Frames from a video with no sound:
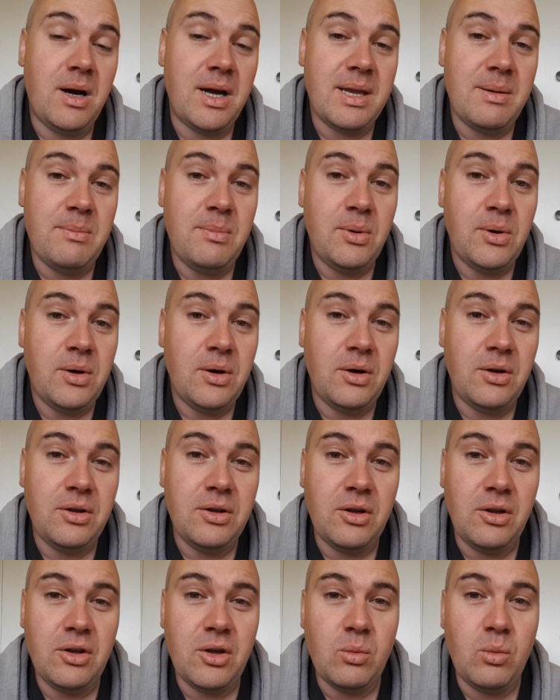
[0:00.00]
input
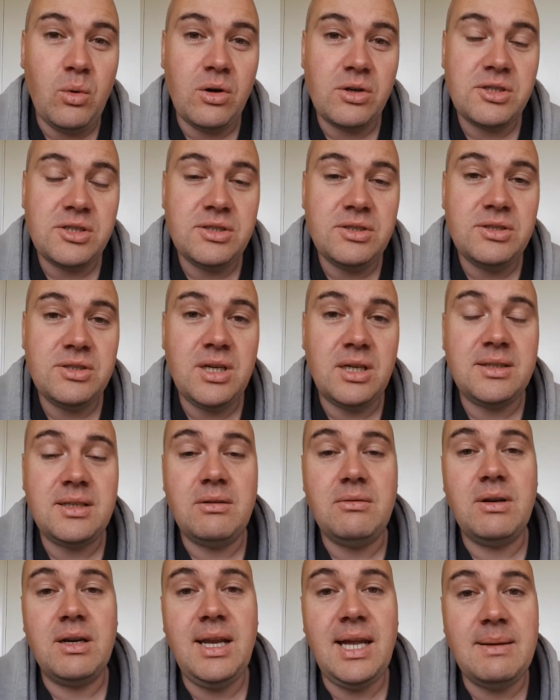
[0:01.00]
on the washers. I
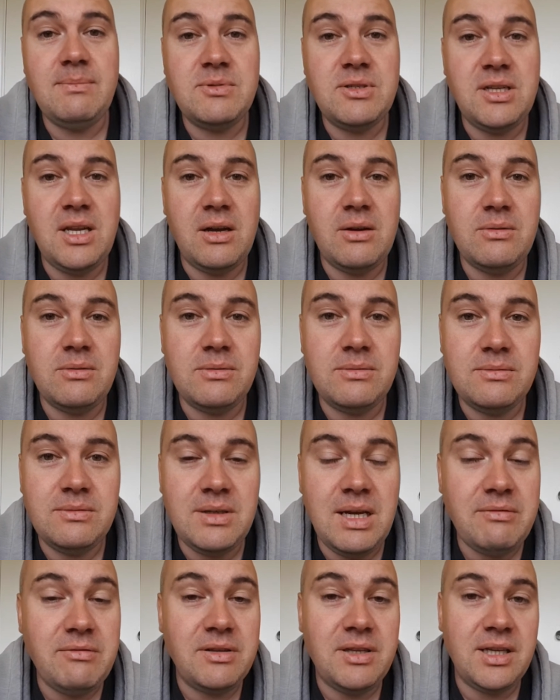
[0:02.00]
don't claim to know
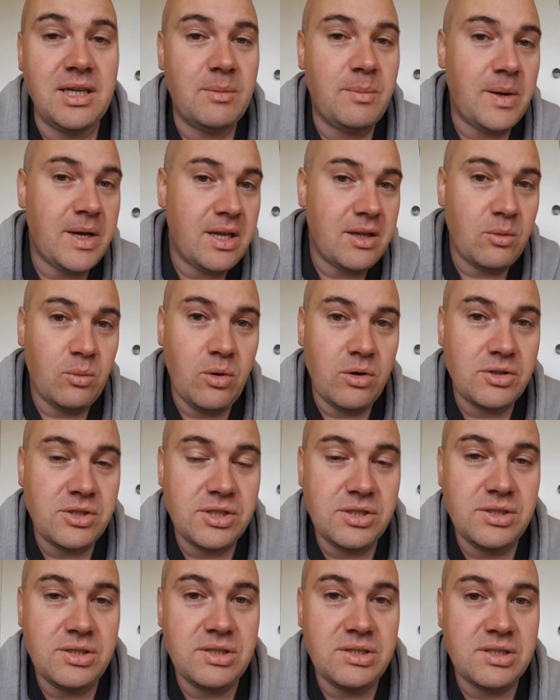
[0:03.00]
everything about the
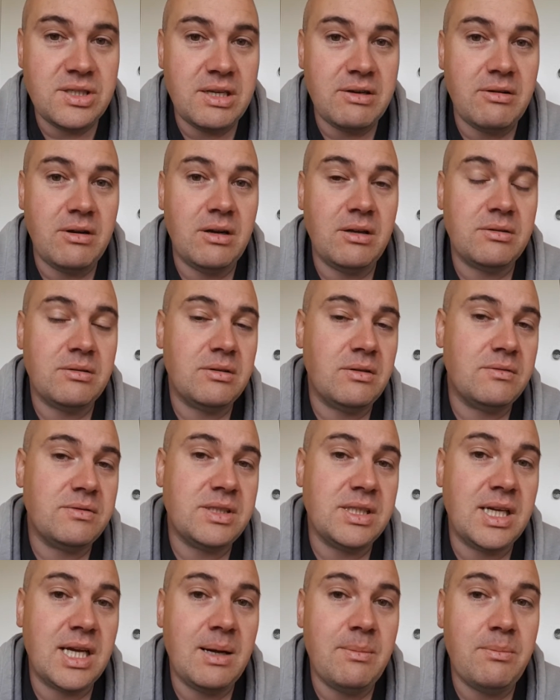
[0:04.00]
washers. There are
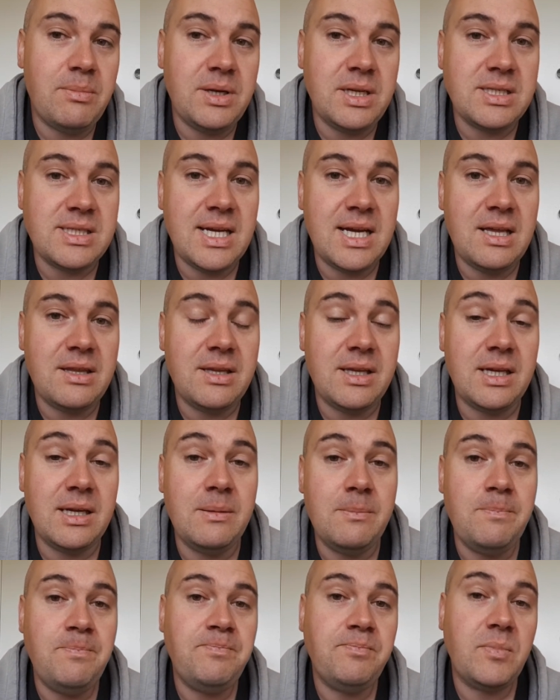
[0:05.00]
obviously companies out there.
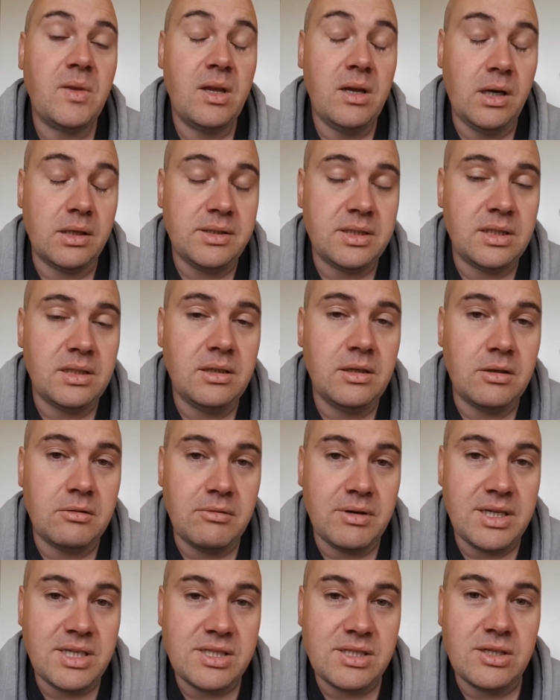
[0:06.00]
I did a lot of
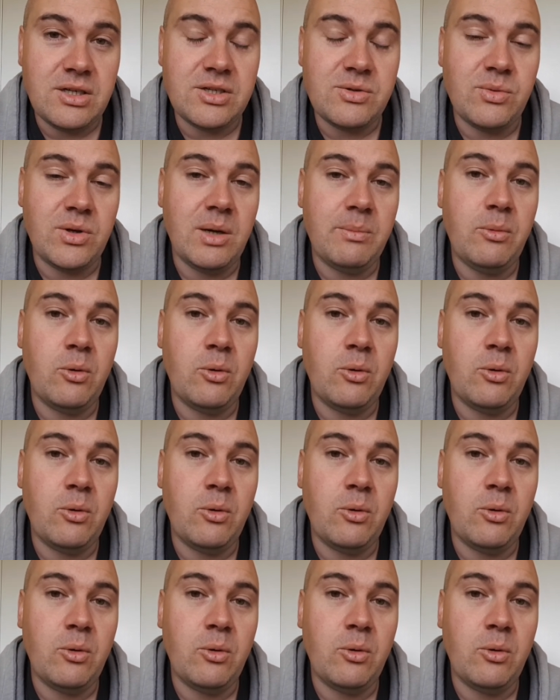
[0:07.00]
research when I